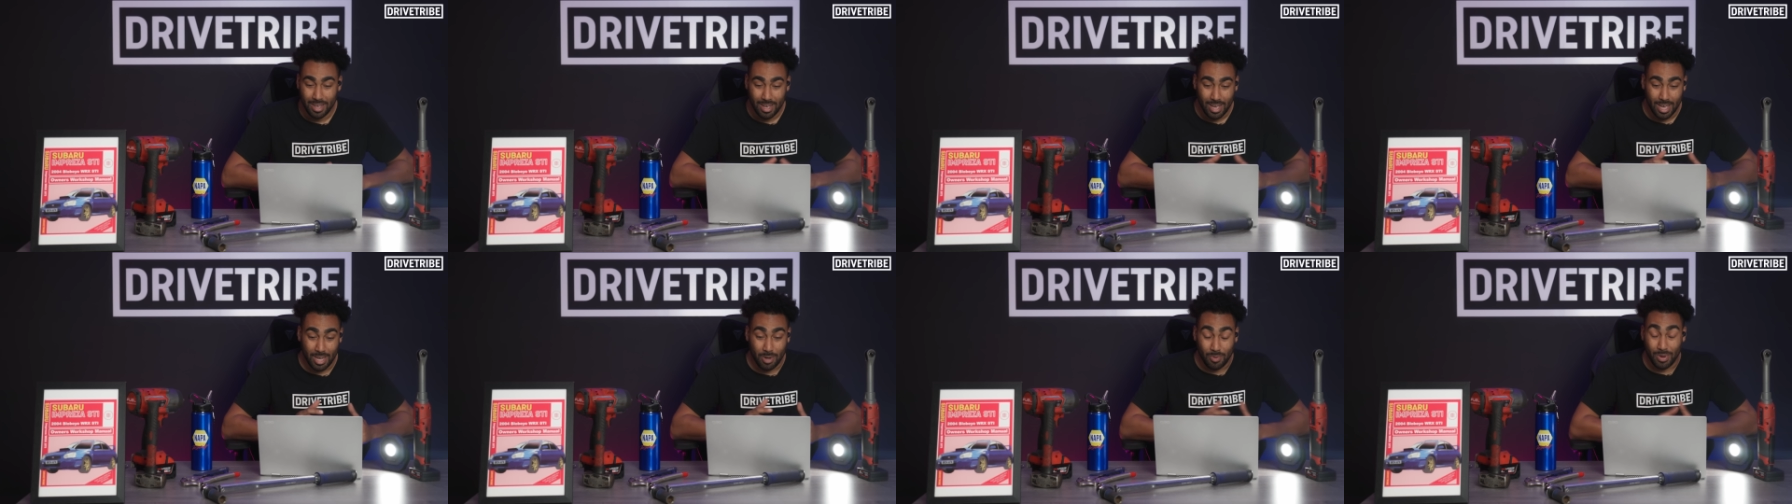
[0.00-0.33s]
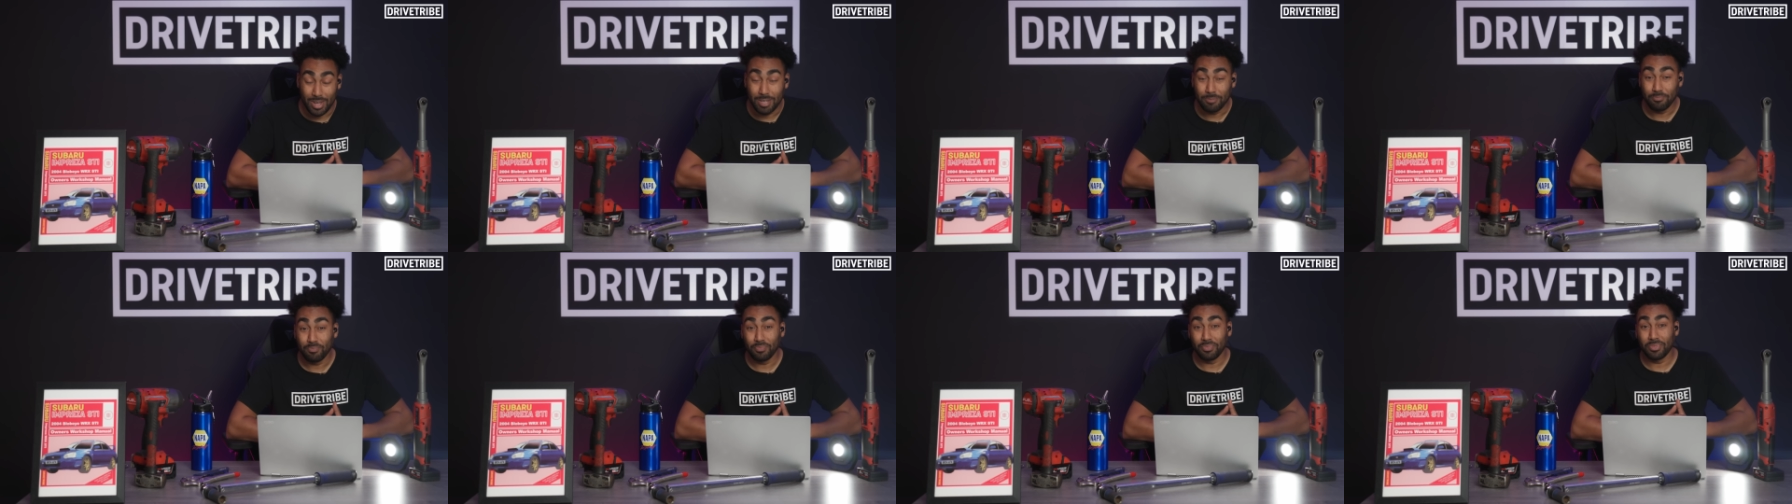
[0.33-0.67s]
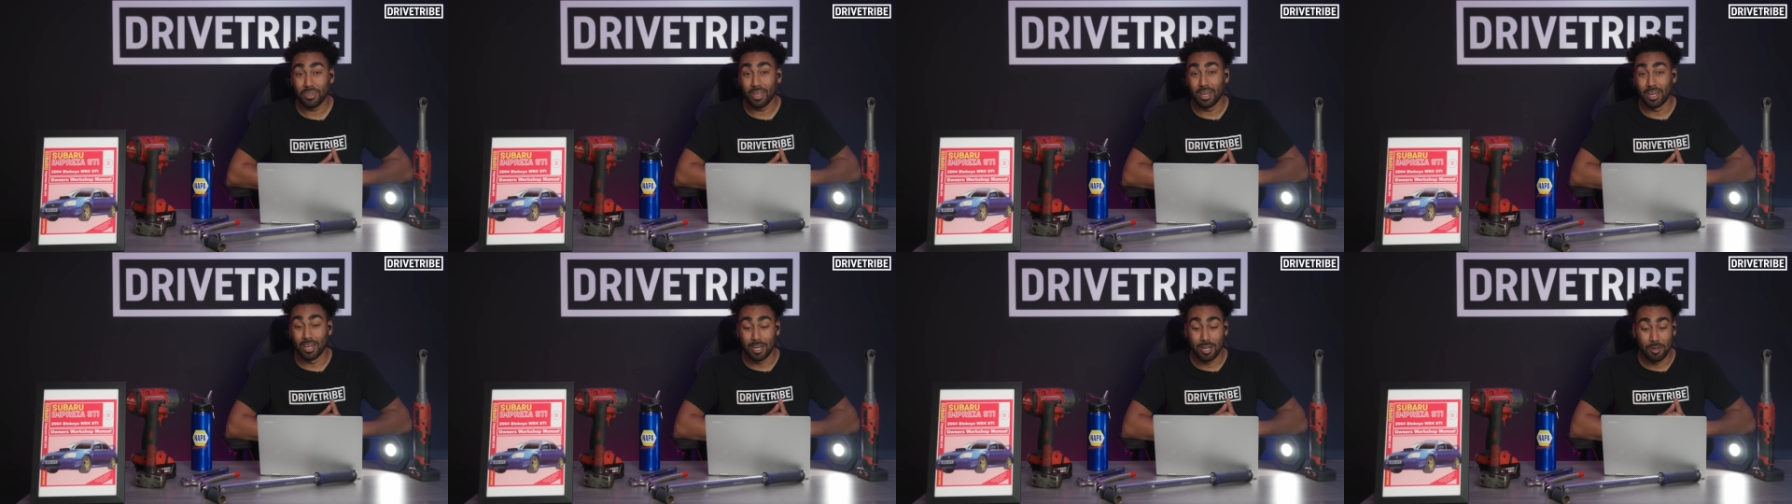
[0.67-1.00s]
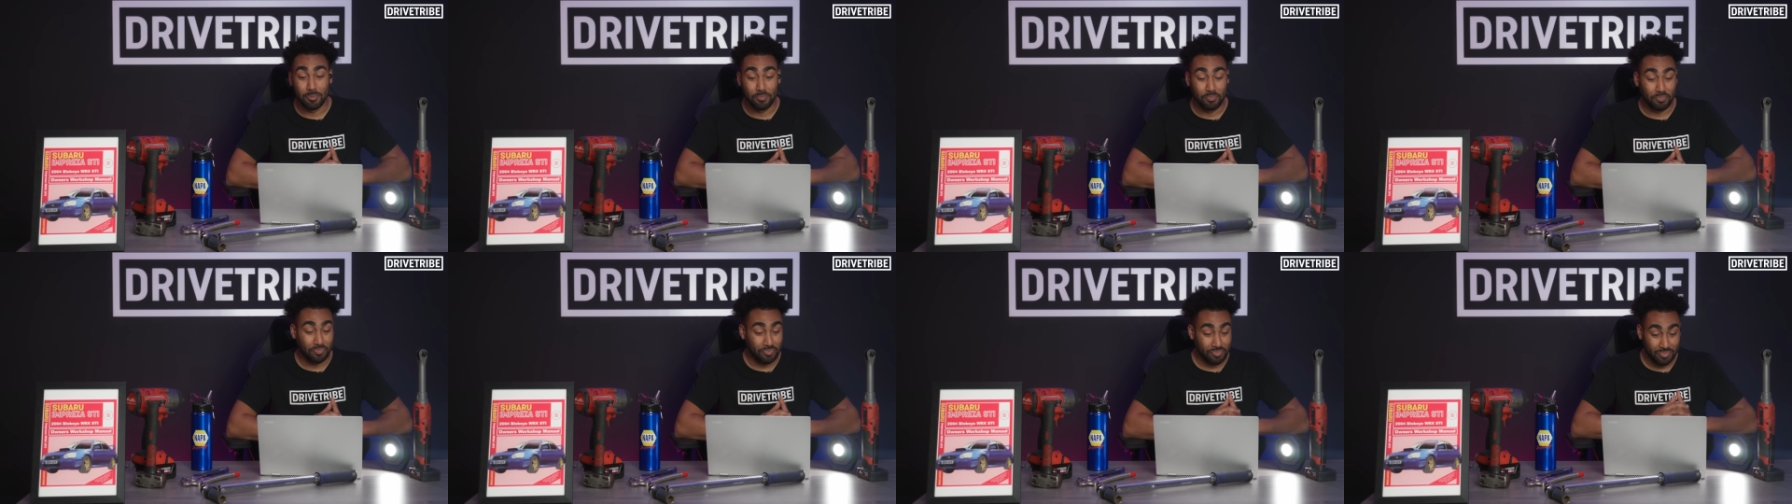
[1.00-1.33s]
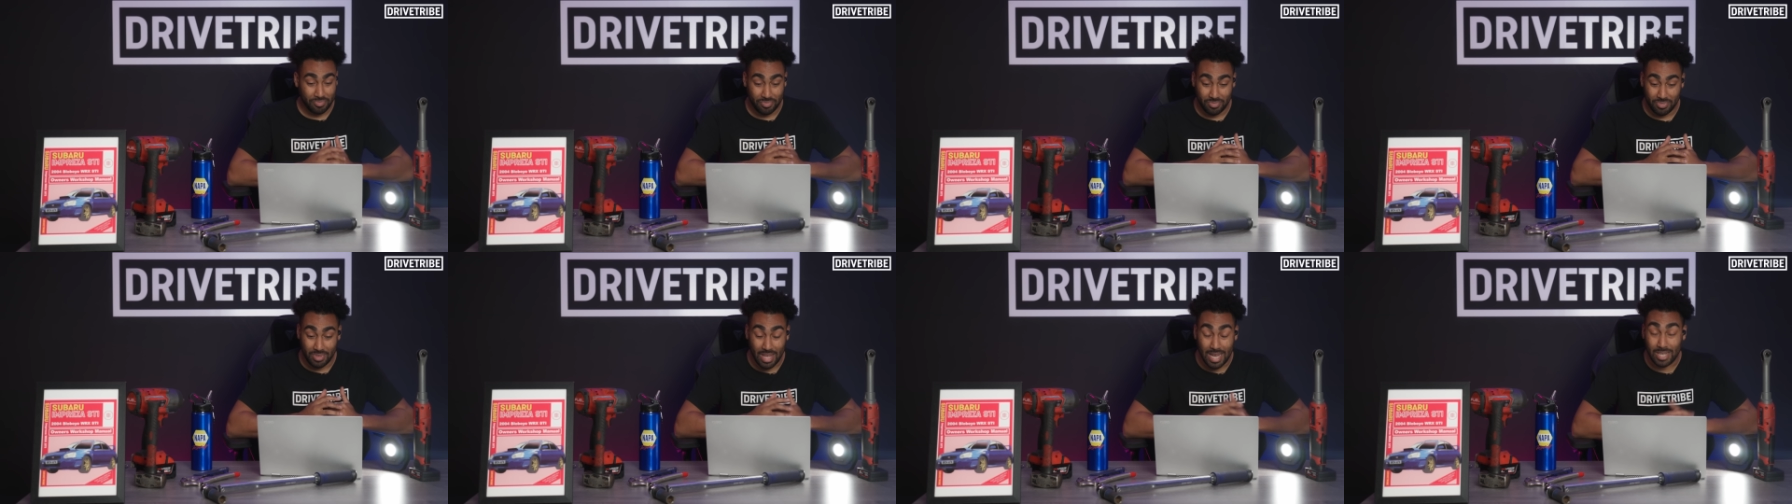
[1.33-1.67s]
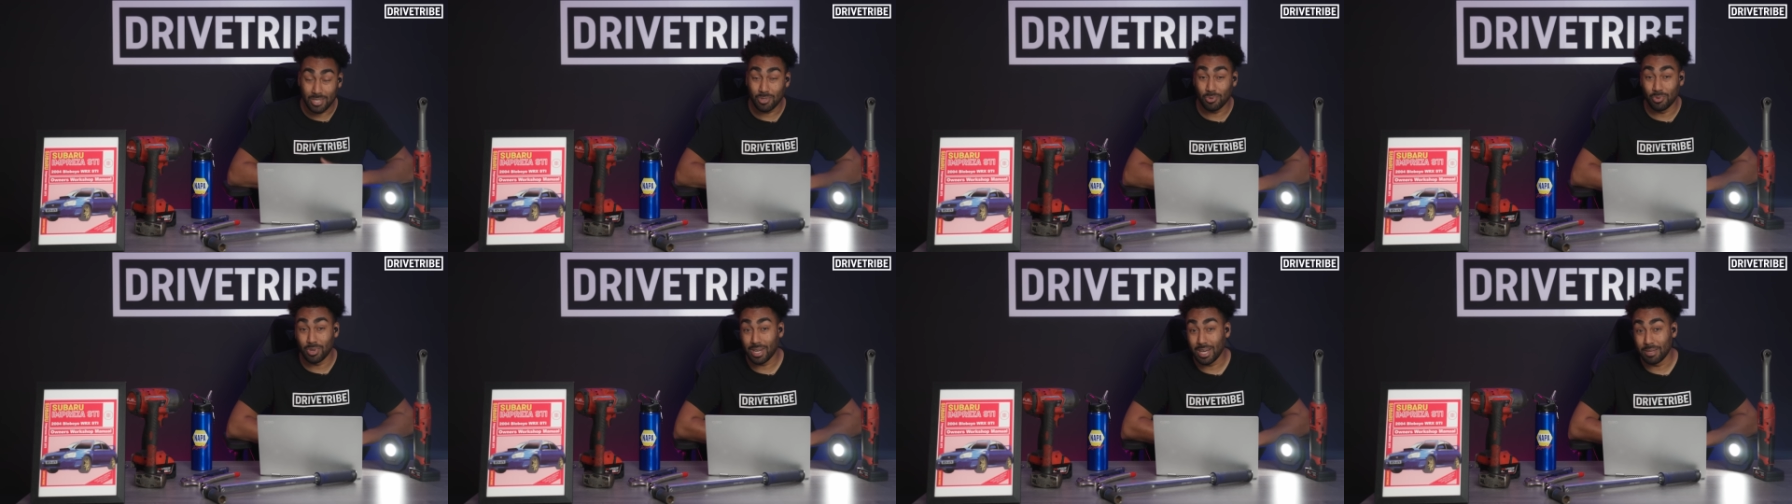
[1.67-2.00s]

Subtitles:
Anyway, that's all the